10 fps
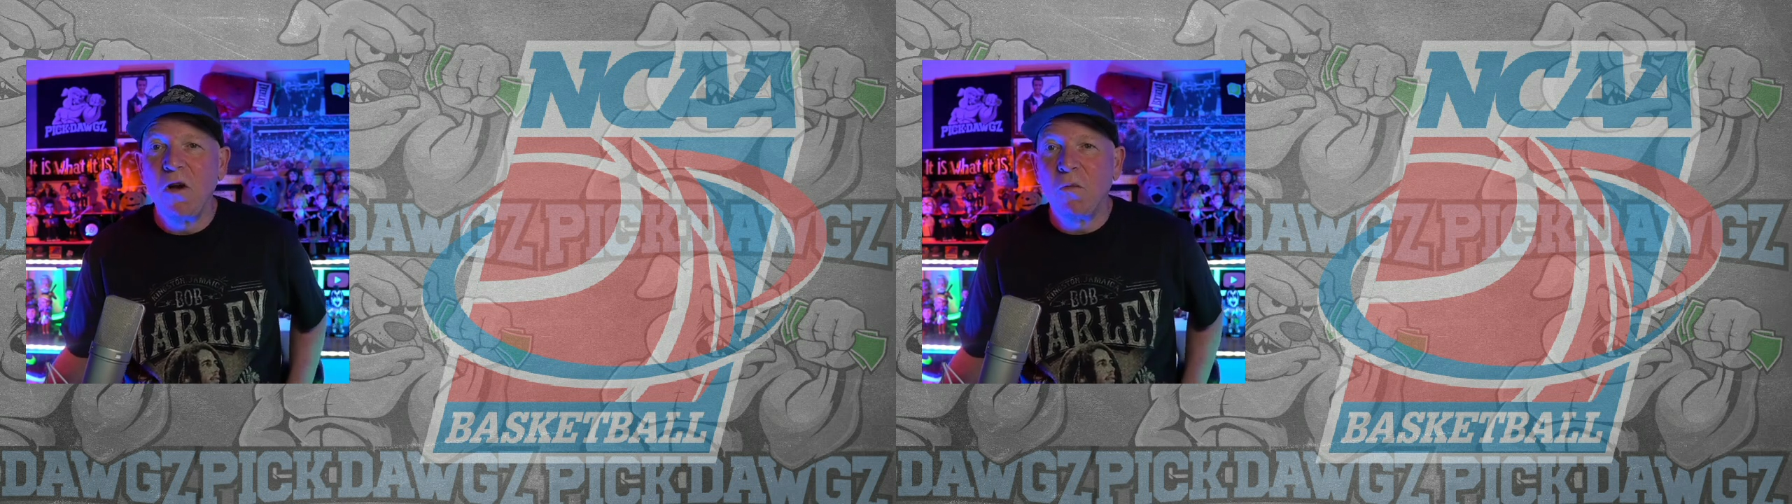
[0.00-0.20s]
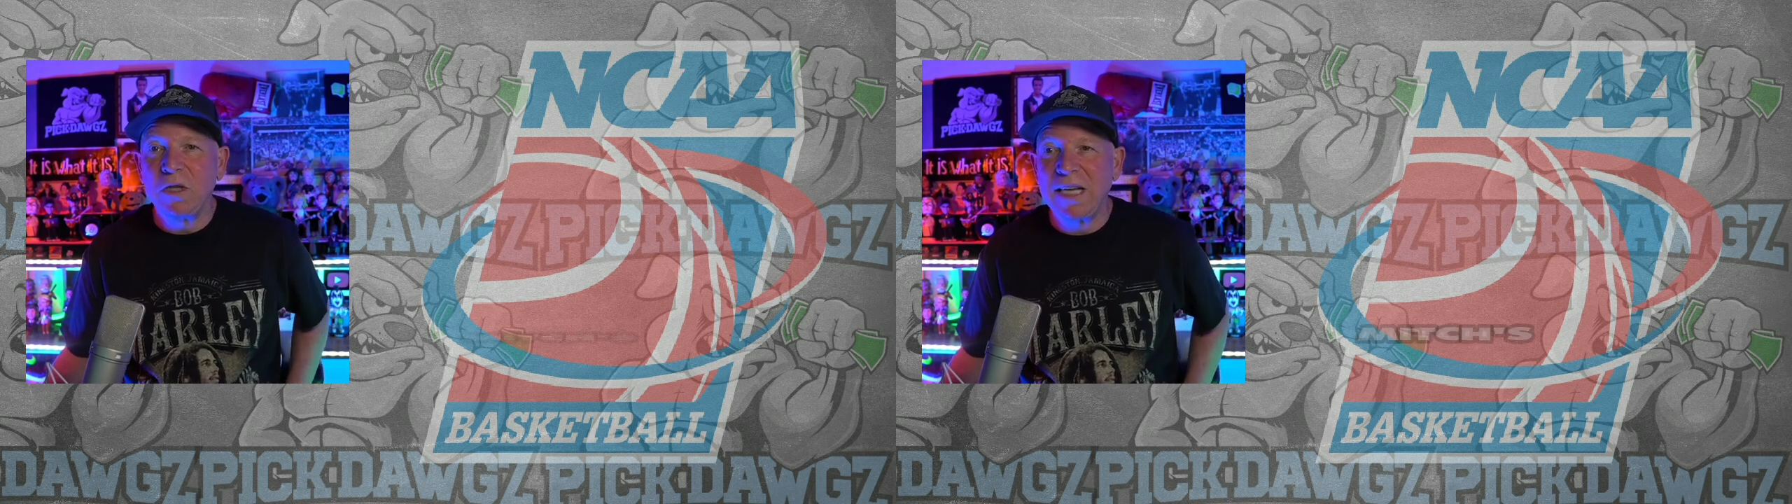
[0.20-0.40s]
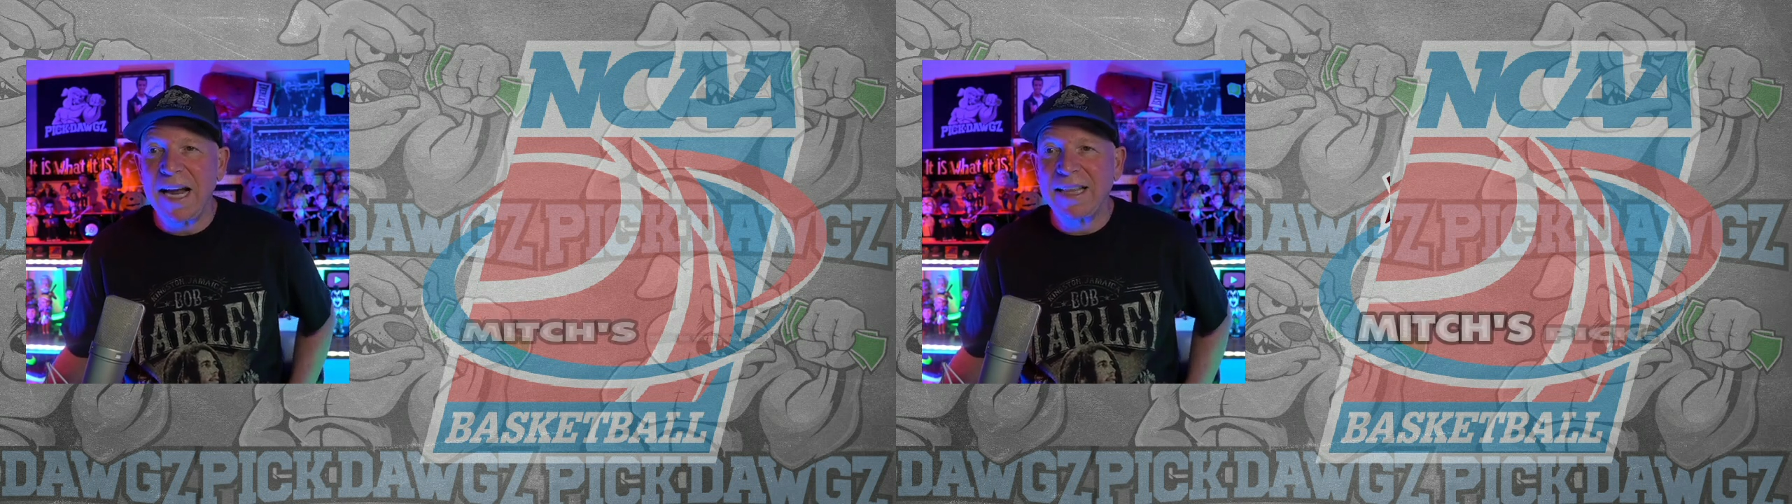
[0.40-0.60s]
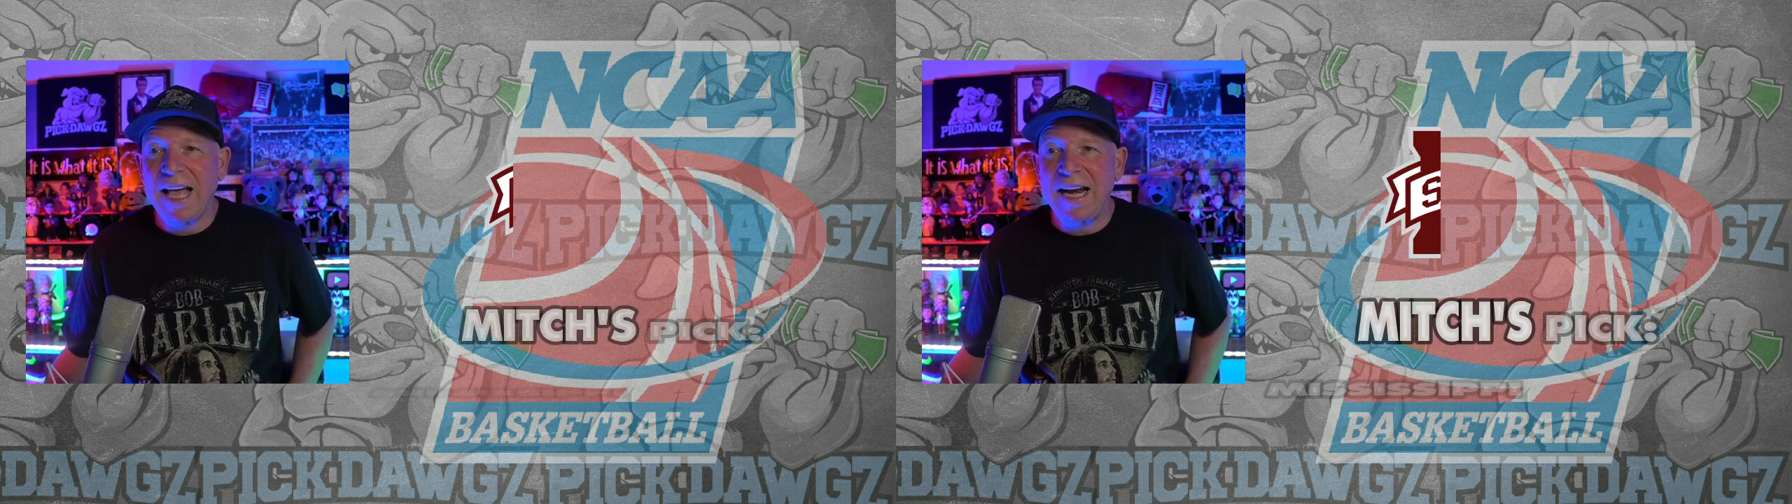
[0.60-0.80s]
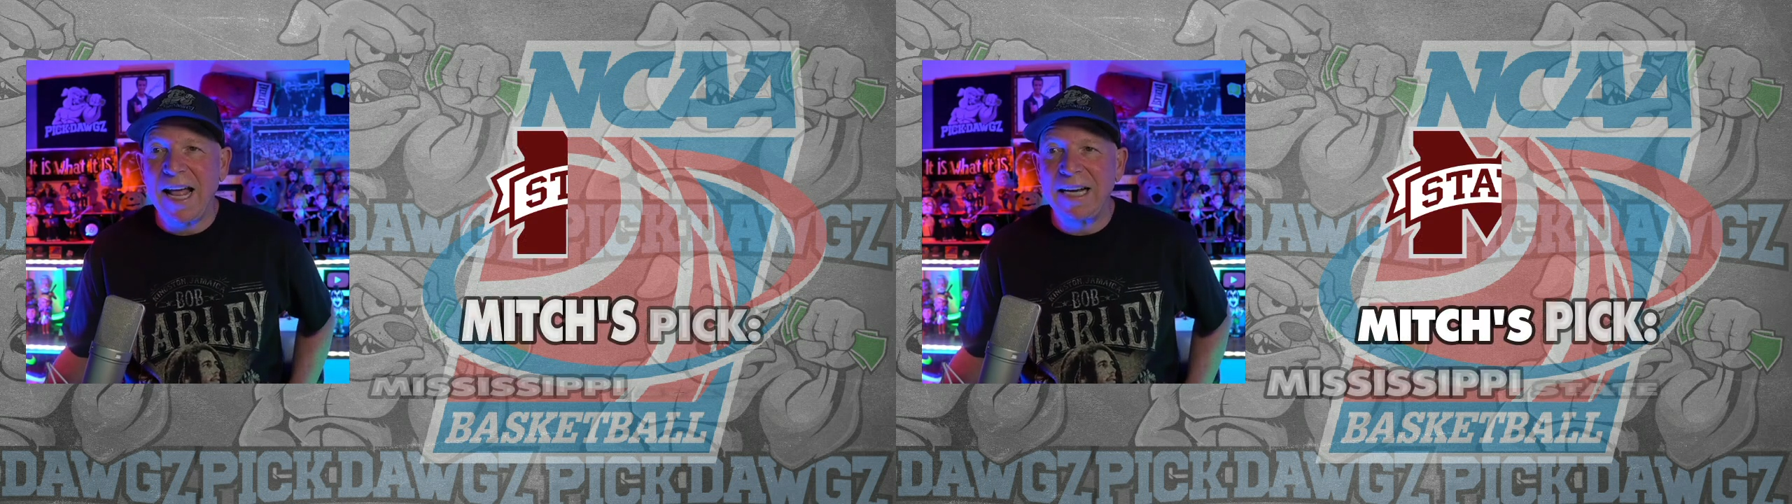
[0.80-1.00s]
would take
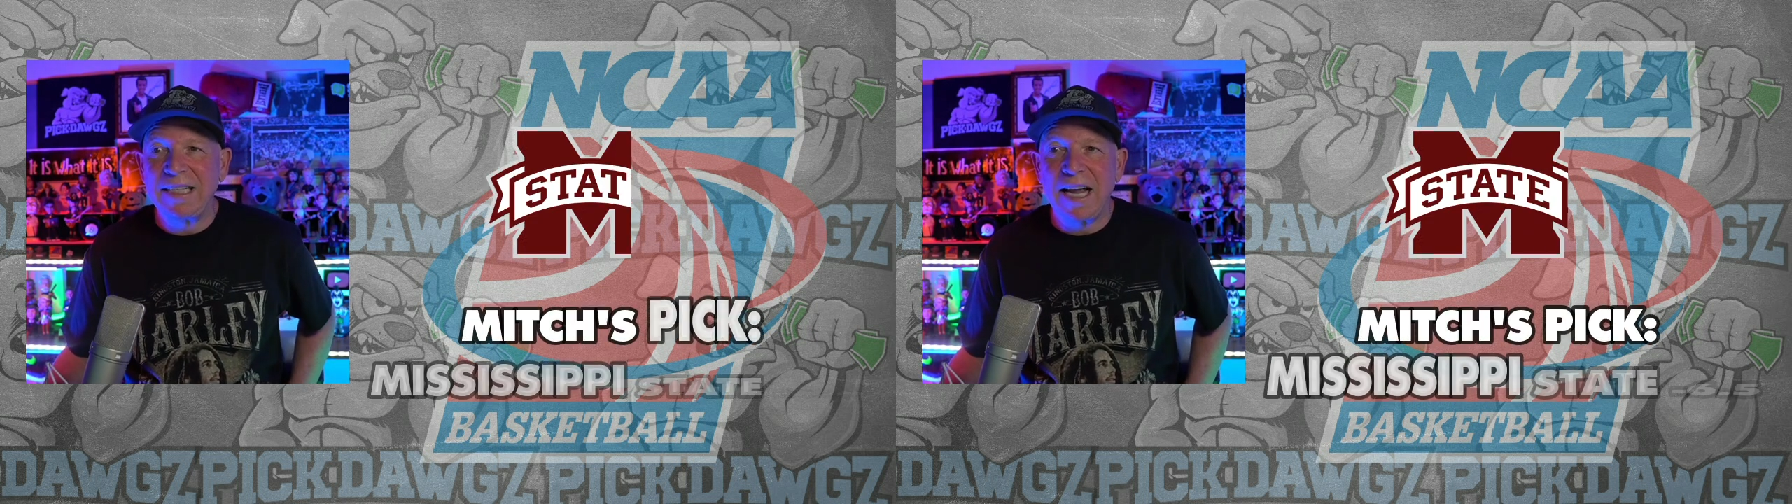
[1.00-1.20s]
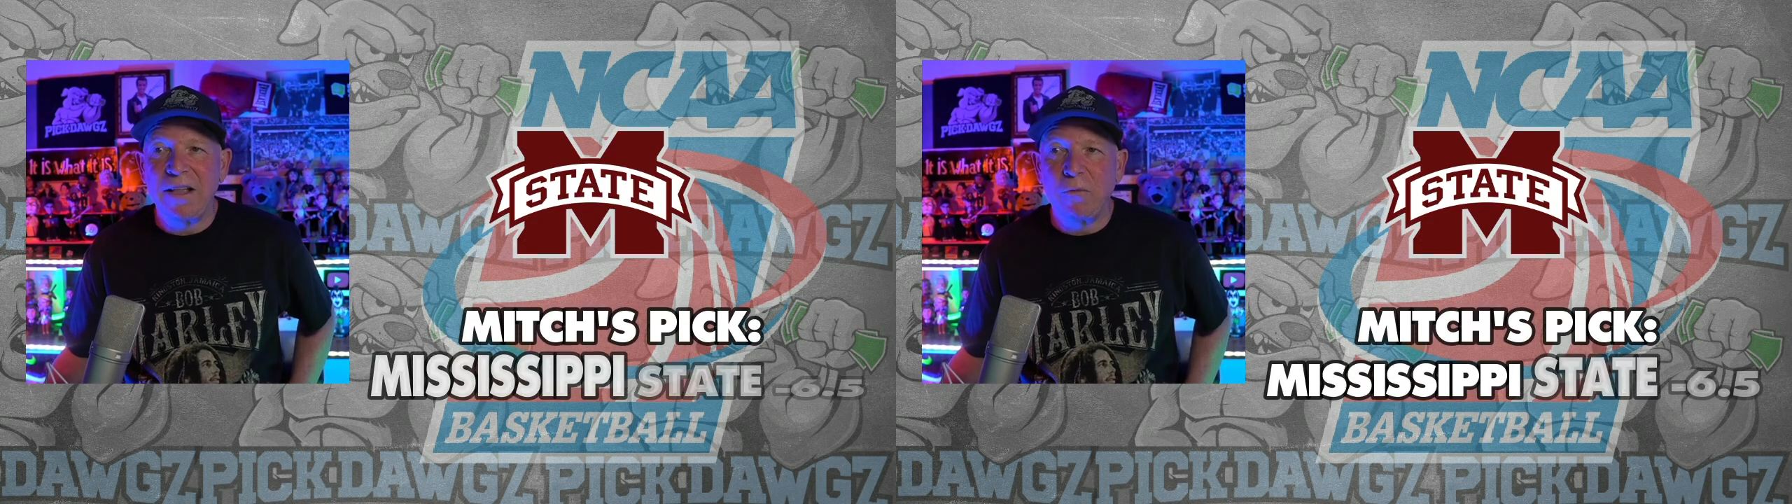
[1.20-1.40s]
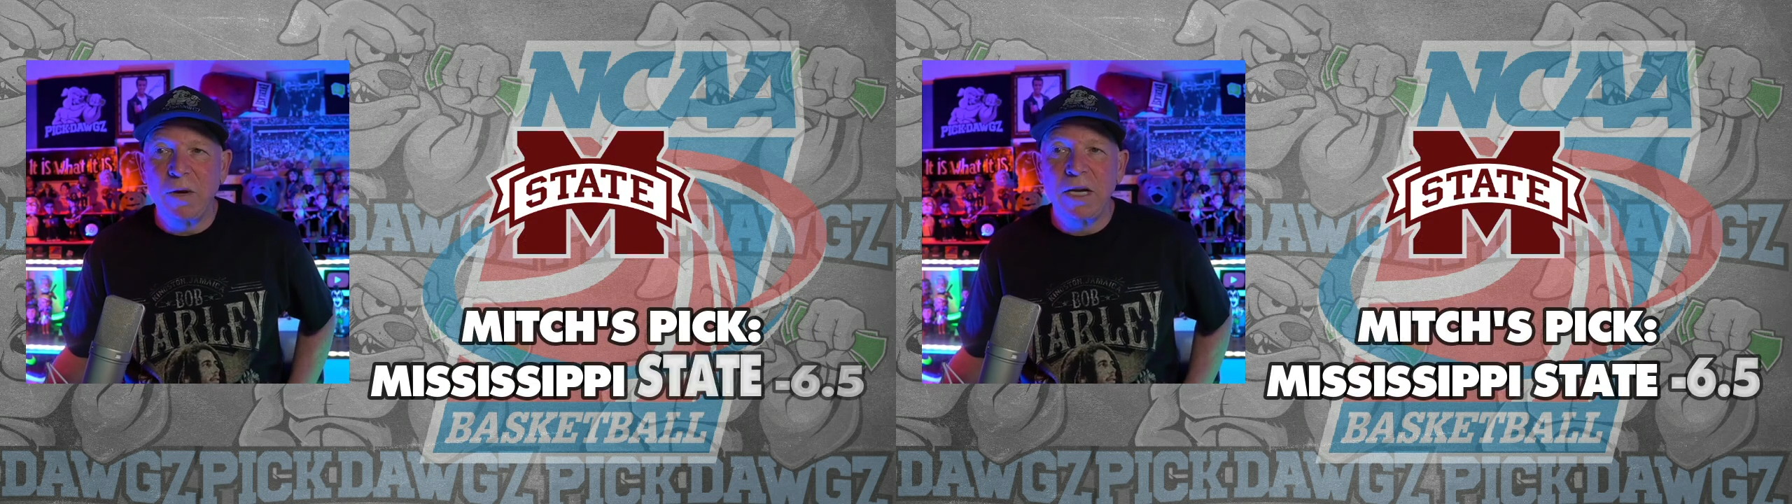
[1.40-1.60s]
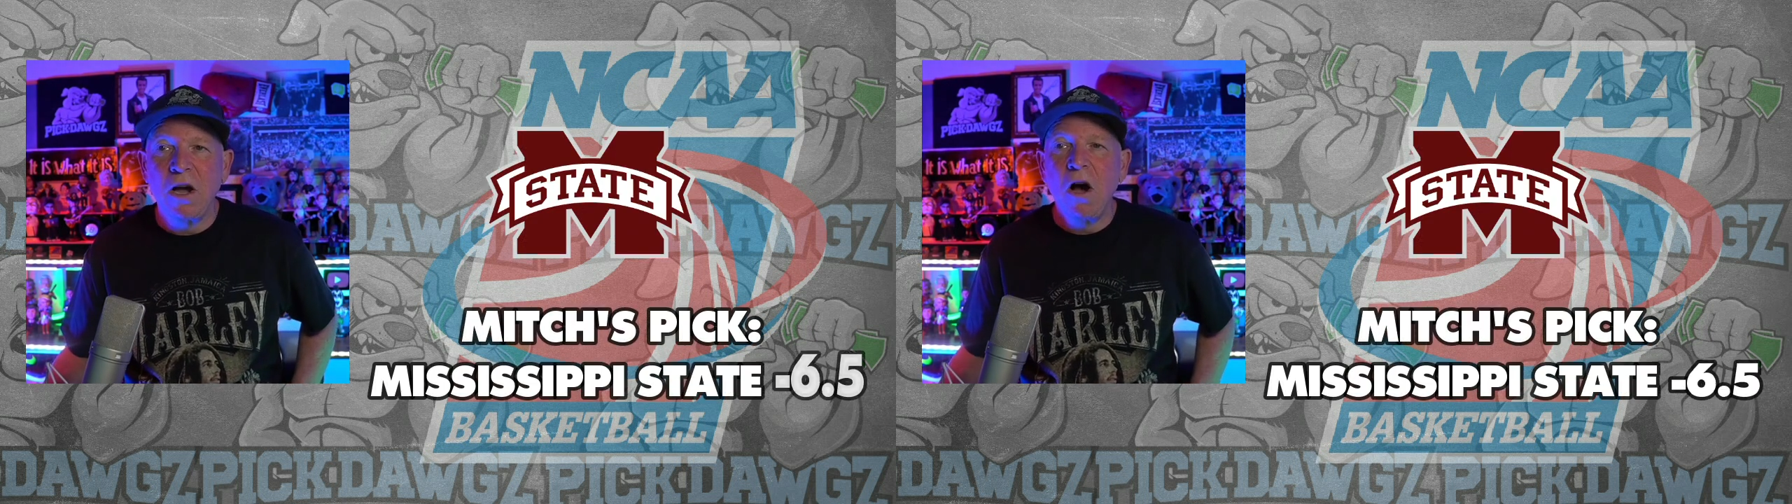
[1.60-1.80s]
that any day of the week.